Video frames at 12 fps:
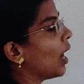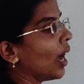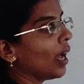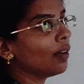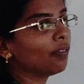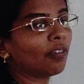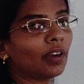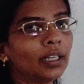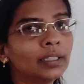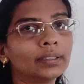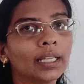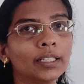
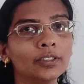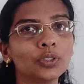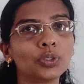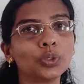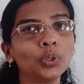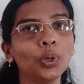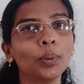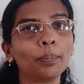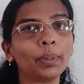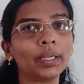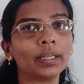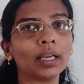Alpha tends to
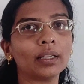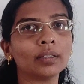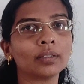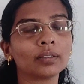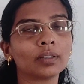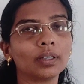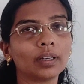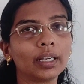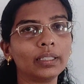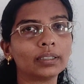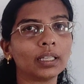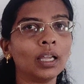beta,
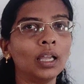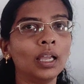right?